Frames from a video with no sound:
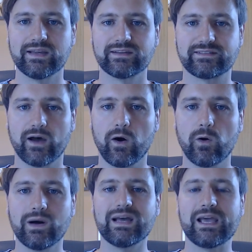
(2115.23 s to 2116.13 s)

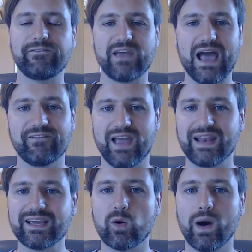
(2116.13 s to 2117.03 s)
So if you have
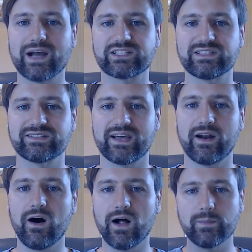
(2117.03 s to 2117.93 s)
any questions at
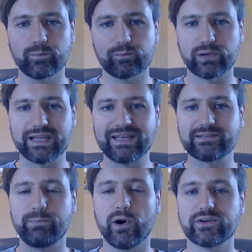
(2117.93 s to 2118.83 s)
all, please
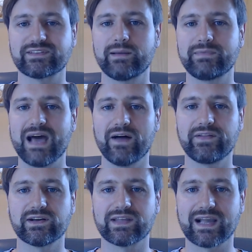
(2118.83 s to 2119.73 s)
post them down
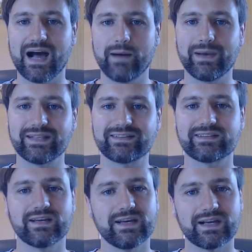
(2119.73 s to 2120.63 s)
there in the
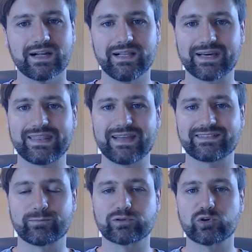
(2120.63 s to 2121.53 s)
comments. Click that
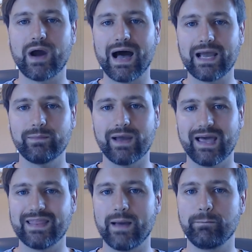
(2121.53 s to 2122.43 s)
subscribe
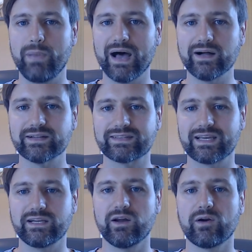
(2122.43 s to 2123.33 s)
and that bell to
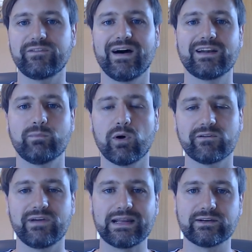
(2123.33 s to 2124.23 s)
get notified of
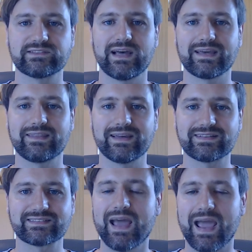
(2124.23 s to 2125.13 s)
more videos like
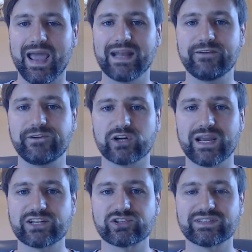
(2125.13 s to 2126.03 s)
this. And if you're
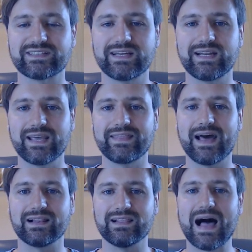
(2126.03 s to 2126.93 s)
interested in
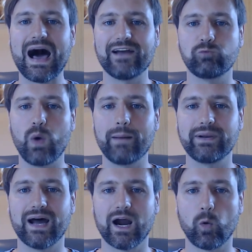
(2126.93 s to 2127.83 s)
that live
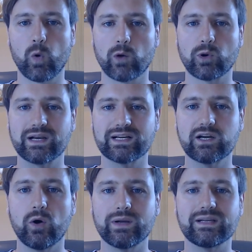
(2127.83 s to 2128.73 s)
webinar where we're going to
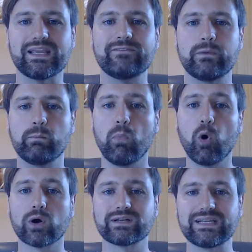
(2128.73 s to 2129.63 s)
go into even
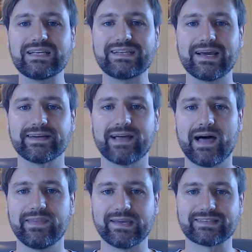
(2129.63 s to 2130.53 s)
more detail
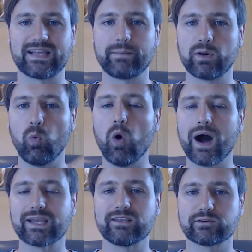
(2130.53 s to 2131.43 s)
on this, I'm going to
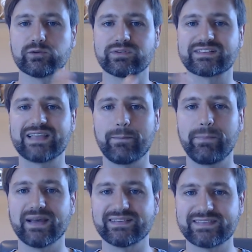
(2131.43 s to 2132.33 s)
walk you through step
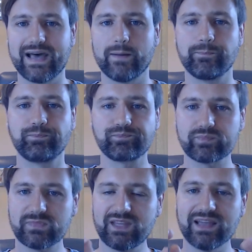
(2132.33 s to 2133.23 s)
by step
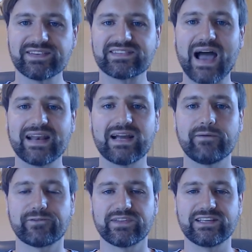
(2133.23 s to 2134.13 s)
signing
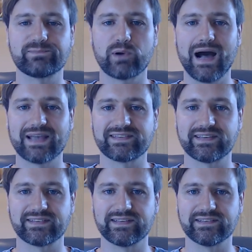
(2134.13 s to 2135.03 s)
up for these
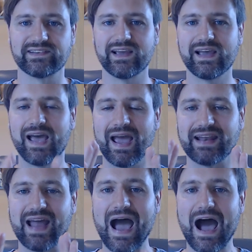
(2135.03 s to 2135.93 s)
processes
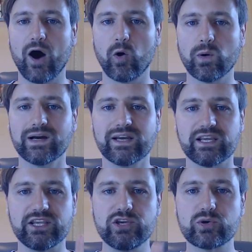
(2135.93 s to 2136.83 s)
and how
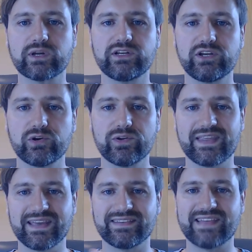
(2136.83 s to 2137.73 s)
you can do
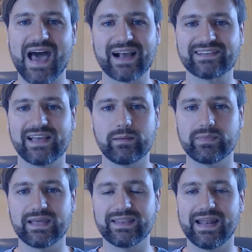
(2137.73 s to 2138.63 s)
the exact same
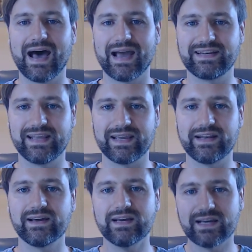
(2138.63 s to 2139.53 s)
thing that I
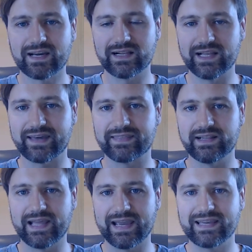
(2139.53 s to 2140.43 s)
did. Click the
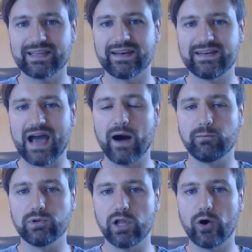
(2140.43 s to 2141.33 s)
link down
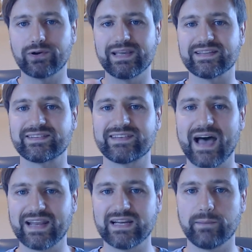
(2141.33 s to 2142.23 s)
below to get
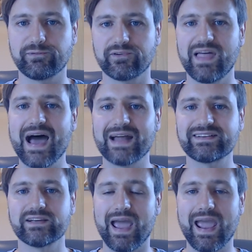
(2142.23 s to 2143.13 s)
signed up for
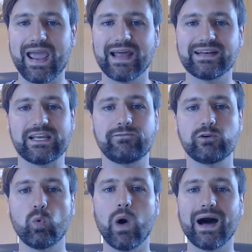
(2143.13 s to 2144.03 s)
that. And if
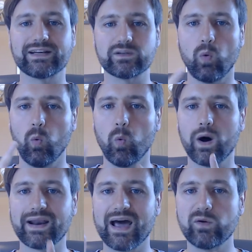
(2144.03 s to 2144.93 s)
you want
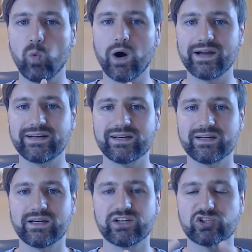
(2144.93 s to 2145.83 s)
one-on-one
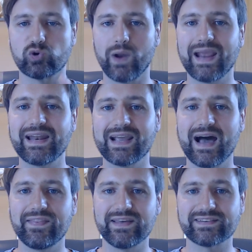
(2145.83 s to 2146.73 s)
training
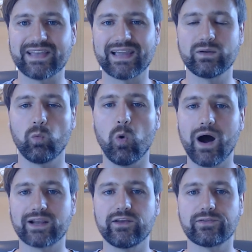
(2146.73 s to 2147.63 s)
on this, I can
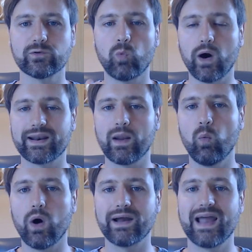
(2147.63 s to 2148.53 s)
walk you through
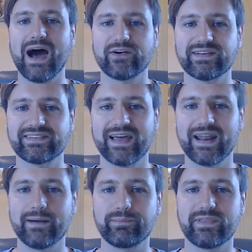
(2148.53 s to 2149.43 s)
one-on-one how to set
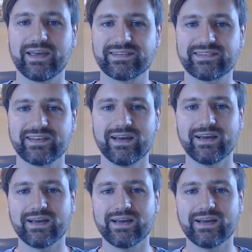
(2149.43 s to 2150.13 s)
up this.